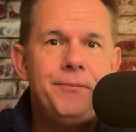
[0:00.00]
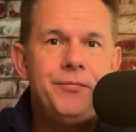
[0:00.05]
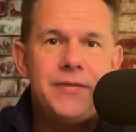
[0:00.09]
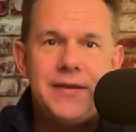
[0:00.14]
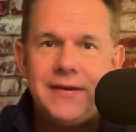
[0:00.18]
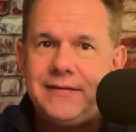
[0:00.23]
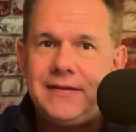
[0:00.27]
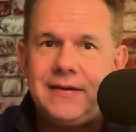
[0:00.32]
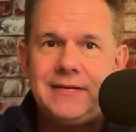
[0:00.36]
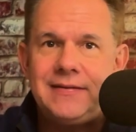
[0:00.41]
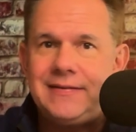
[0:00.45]

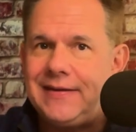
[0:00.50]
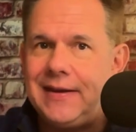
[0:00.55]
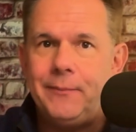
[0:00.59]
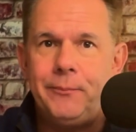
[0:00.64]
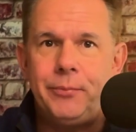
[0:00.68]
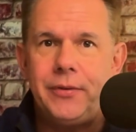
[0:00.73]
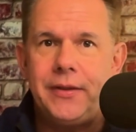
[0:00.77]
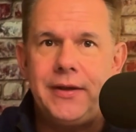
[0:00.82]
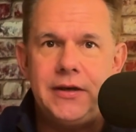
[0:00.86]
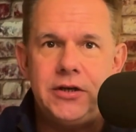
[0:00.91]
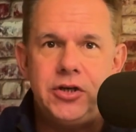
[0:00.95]
This is
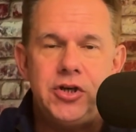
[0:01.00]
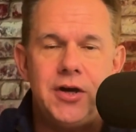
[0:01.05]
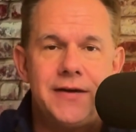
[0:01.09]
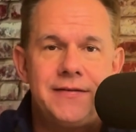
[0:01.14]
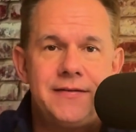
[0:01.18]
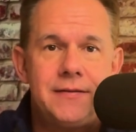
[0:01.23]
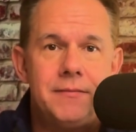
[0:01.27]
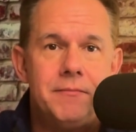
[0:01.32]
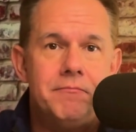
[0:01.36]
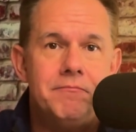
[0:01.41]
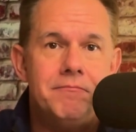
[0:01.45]
simply
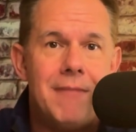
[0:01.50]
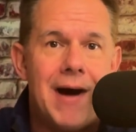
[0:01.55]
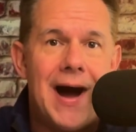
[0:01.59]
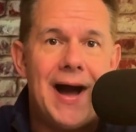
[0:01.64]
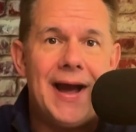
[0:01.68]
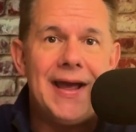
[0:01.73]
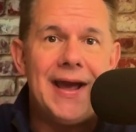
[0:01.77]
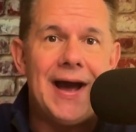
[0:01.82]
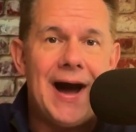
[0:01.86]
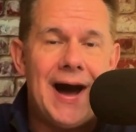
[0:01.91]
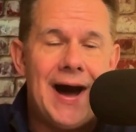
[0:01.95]
just
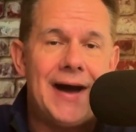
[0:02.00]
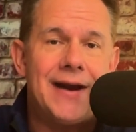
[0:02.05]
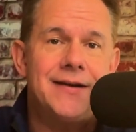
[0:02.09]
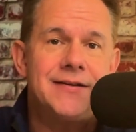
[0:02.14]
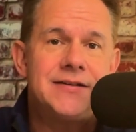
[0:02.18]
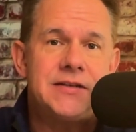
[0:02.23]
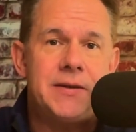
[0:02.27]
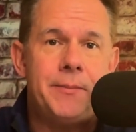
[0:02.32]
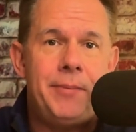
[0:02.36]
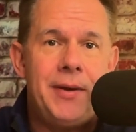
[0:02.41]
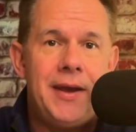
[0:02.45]
my
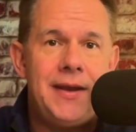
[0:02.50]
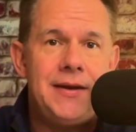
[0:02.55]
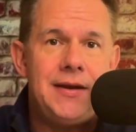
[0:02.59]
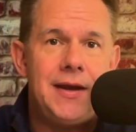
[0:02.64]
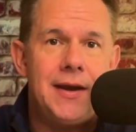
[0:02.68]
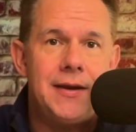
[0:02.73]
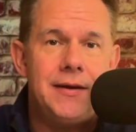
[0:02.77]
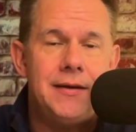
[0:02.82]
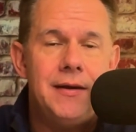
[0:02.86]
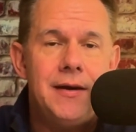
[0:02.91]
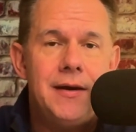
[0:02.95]
honest
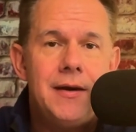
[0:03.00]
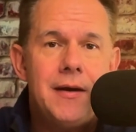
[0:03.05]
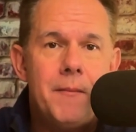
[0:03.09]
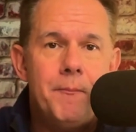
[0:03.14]
opinion